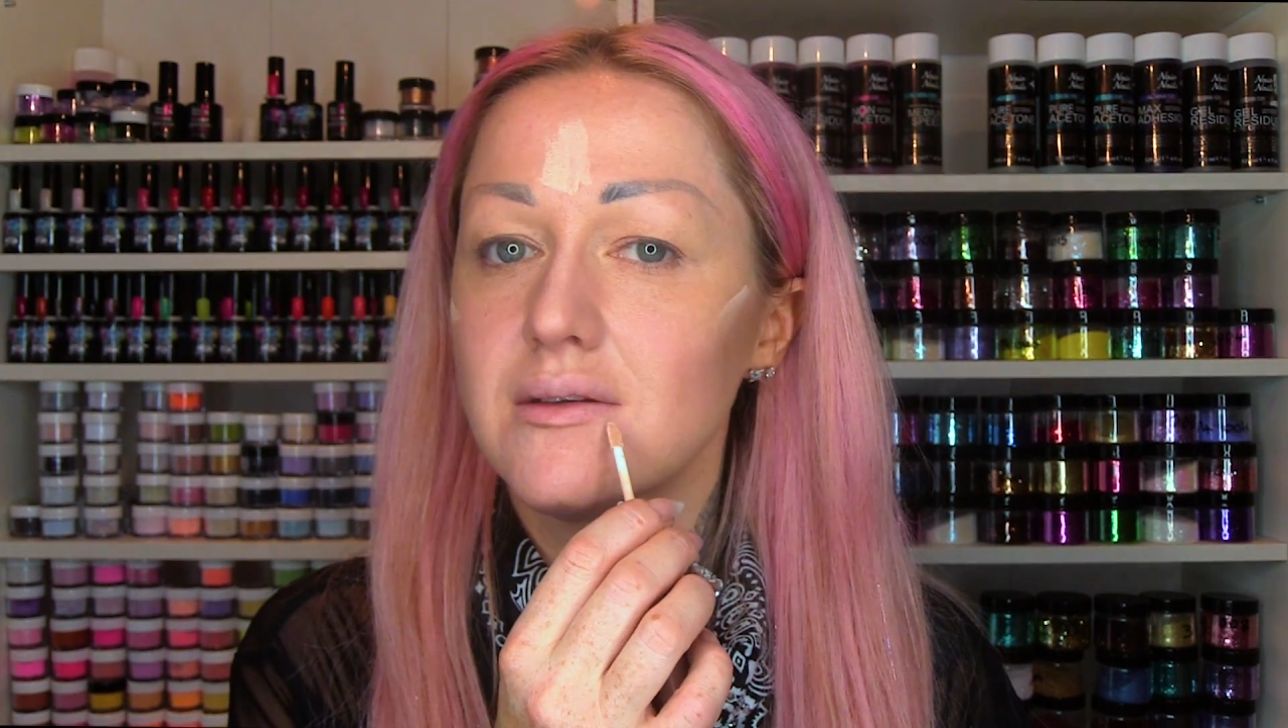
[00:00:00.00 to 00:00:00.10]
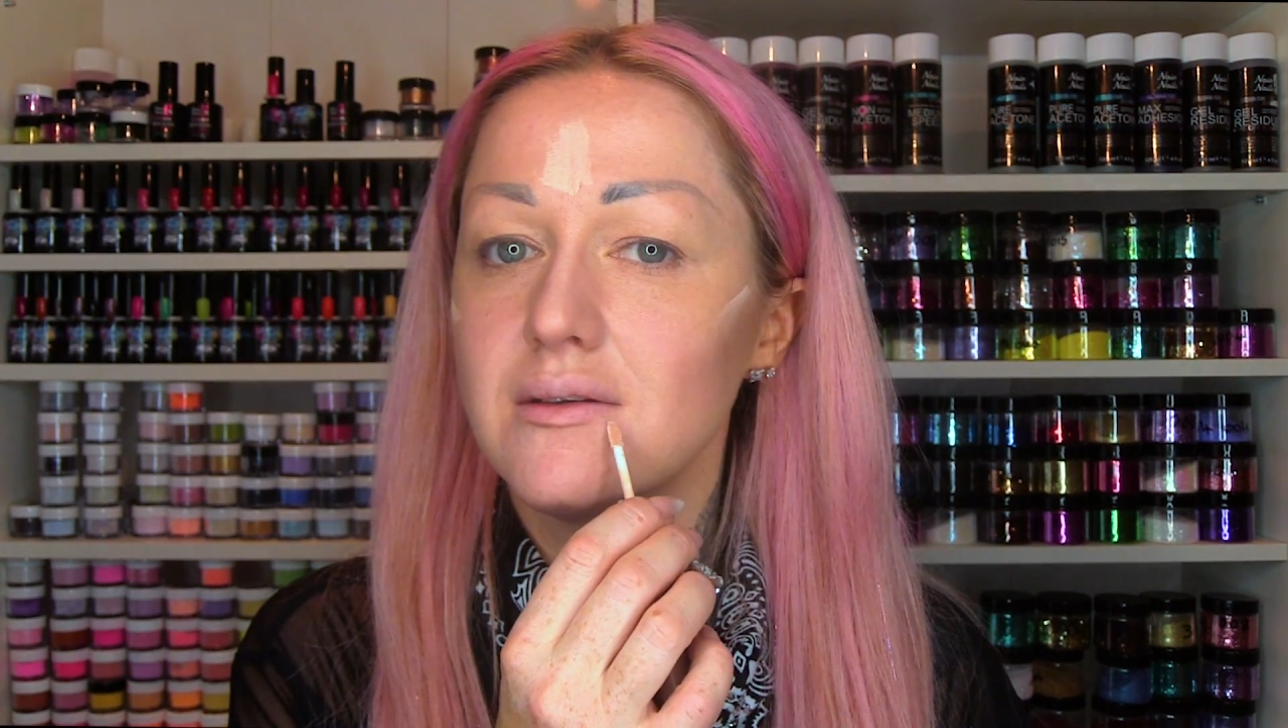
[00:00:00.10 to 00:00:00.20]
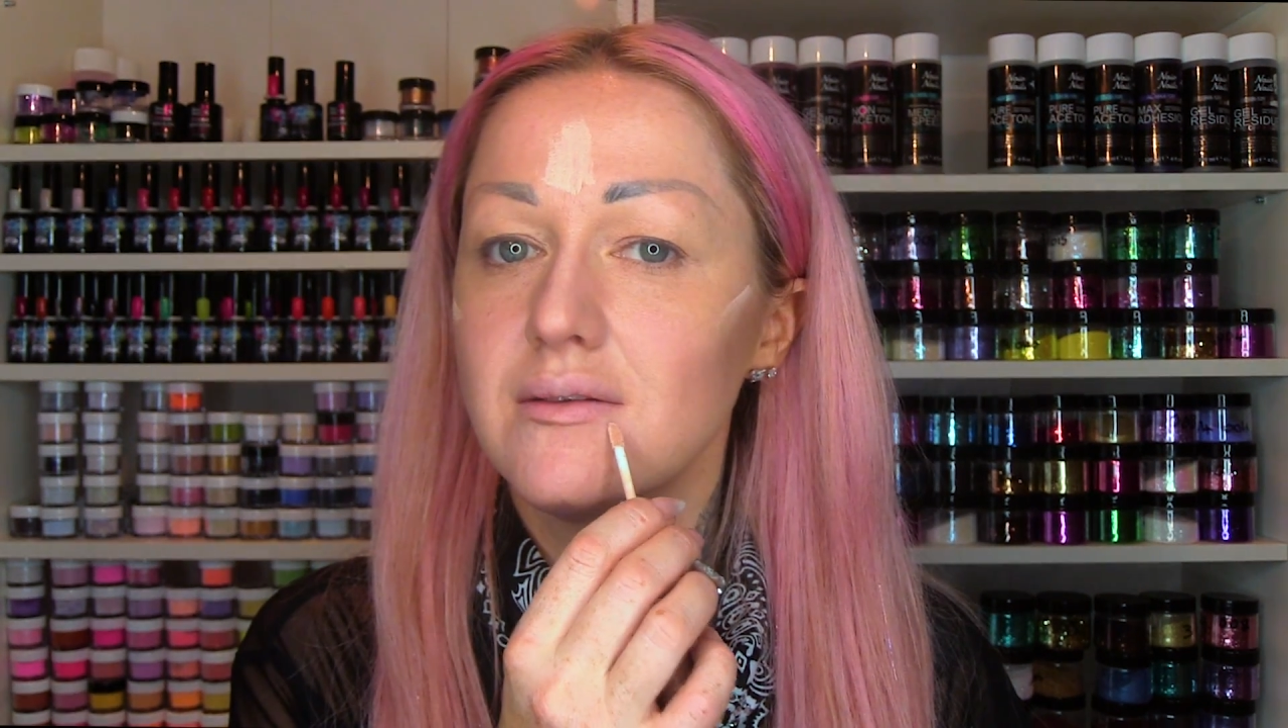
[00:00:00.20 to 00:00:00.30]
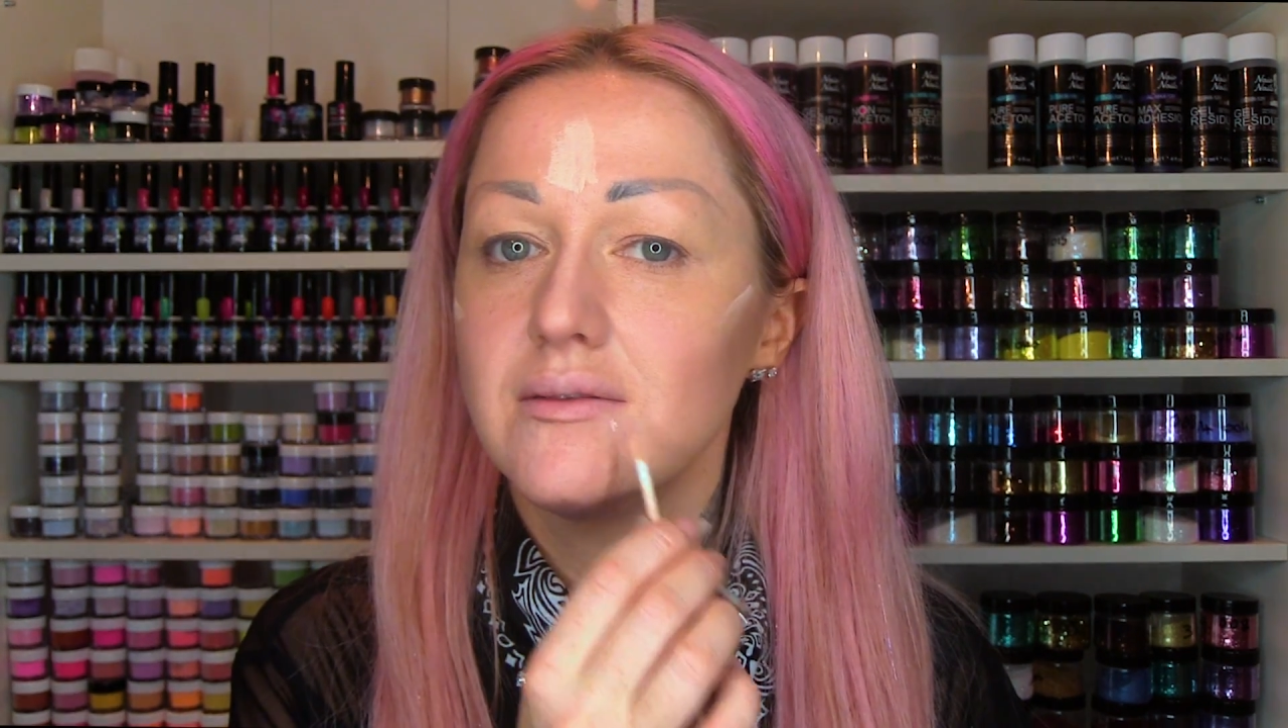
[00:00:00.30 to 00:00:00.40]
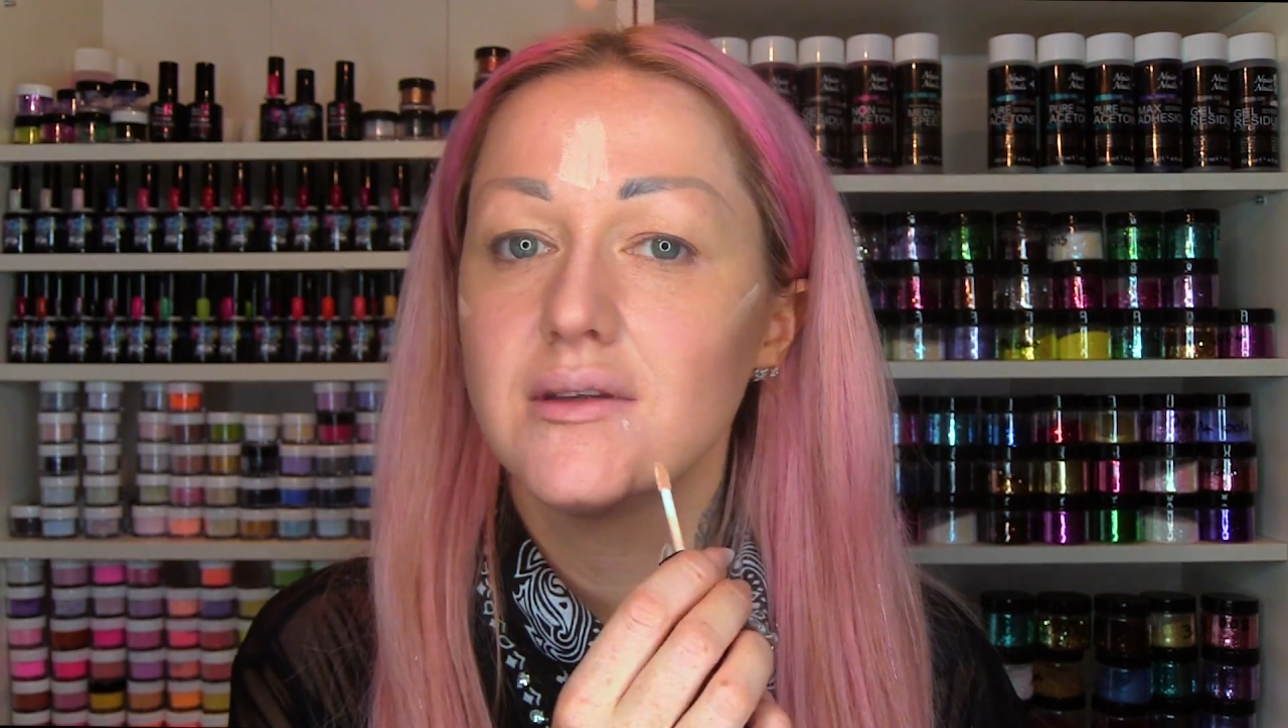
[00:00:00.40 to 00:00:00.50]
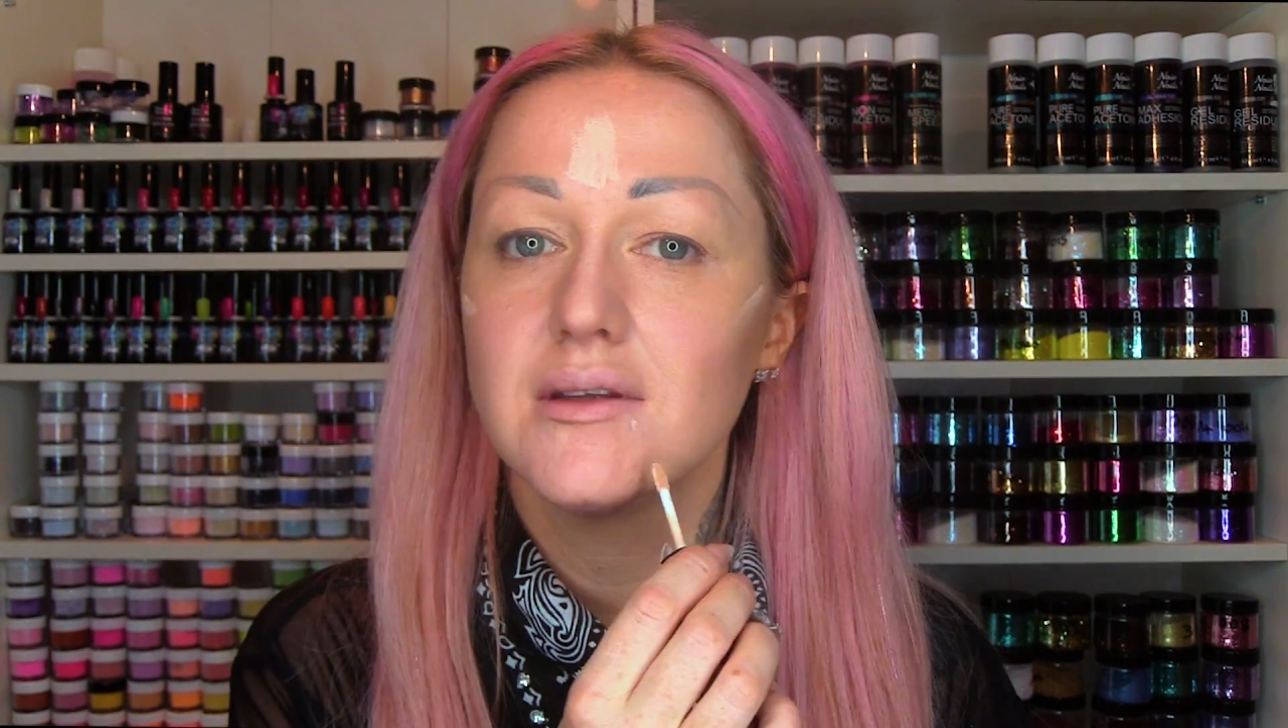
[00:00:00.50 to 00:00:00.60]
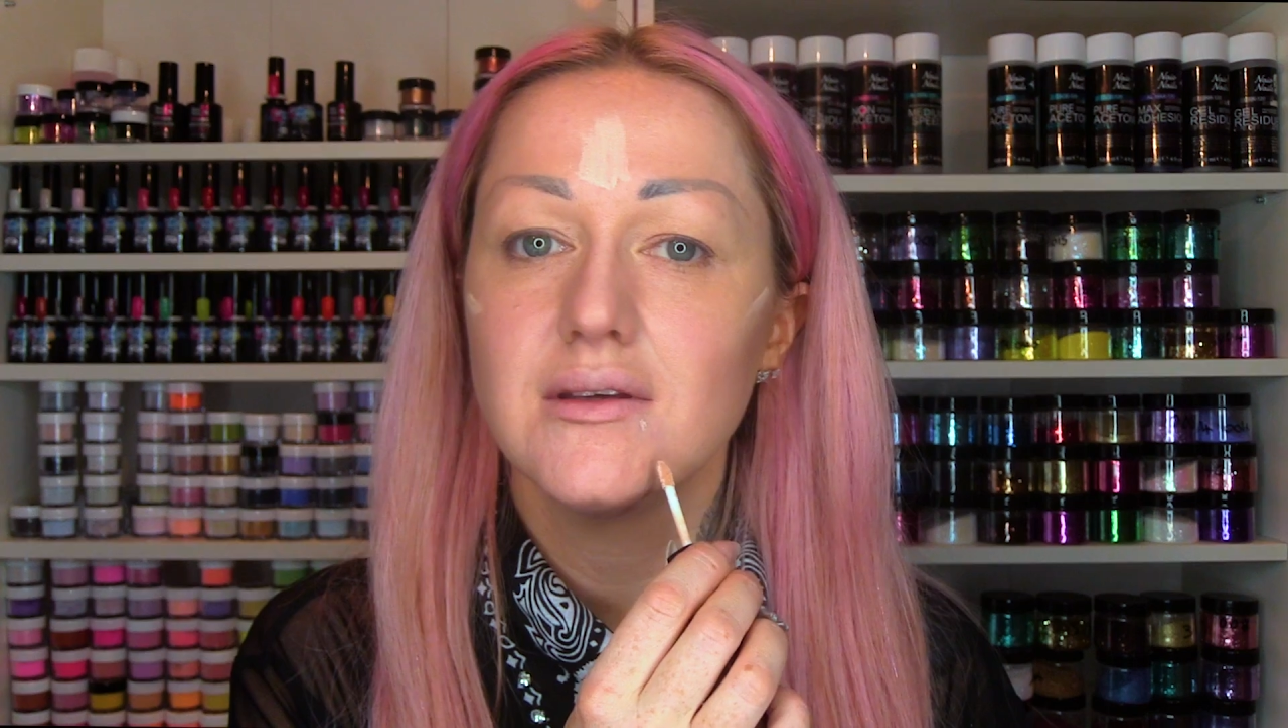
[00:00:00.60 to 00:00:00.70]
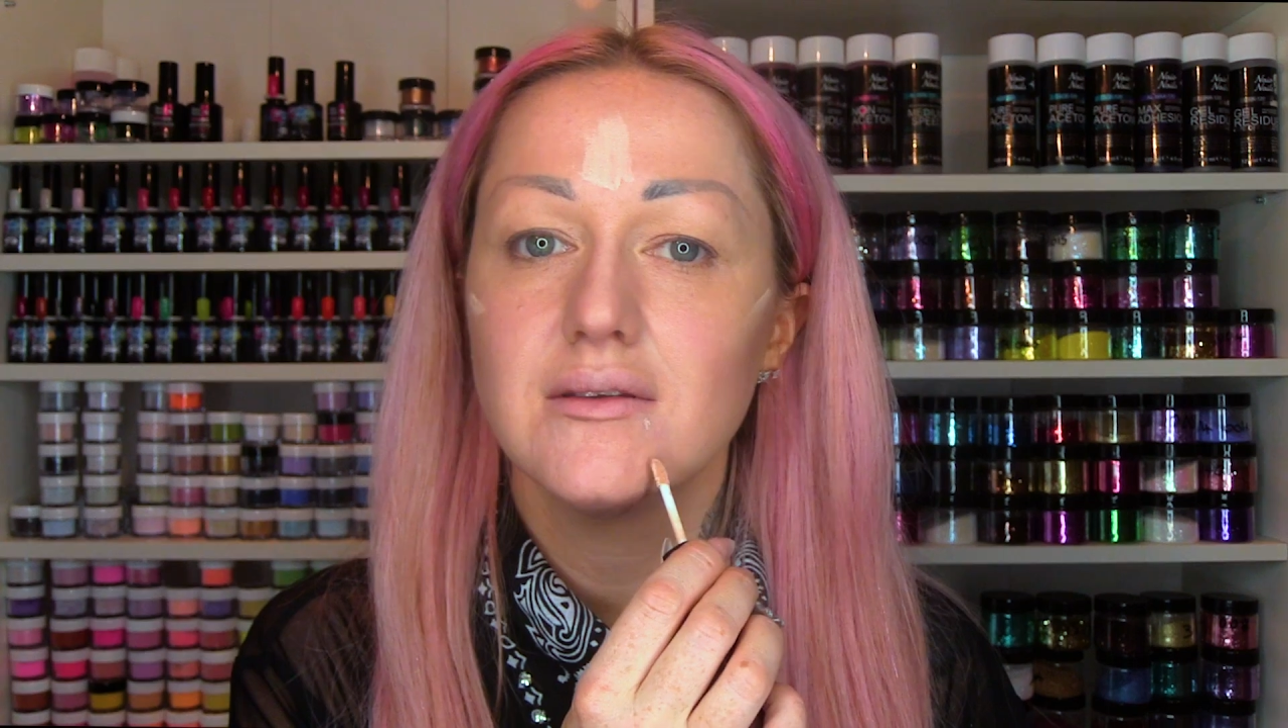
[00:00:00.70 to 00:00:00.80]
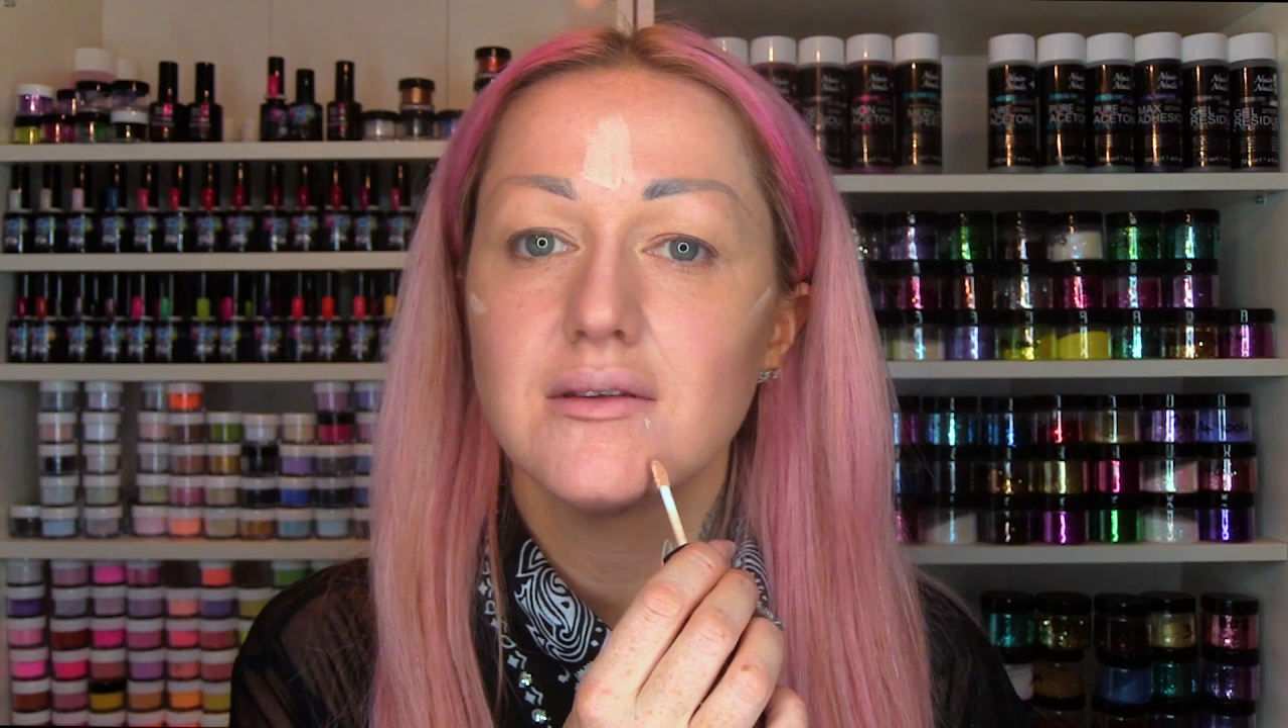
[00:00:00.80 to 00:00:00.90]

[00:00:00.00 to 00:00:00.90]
over these